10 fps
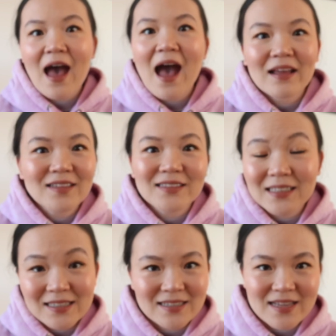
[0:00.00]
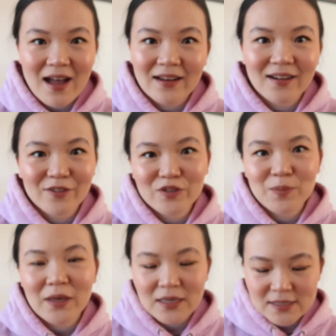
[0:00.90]
and the design of the
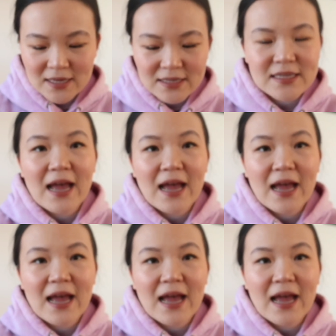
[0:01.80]
pieces,